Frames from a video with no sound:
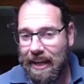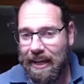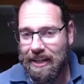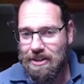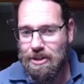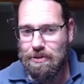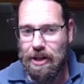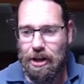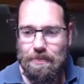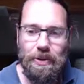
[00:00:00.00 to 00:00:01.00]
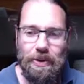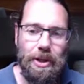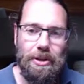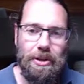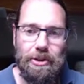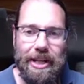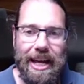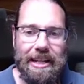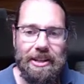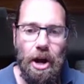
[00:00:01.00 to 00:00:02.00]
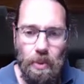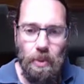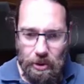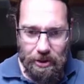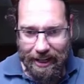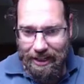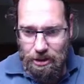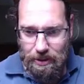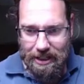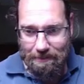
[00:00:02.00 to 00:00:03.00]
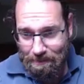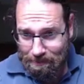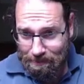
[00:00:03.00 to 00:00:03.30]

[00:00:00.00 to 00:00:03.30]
and in this video we're going to look at OAuth and Twitter.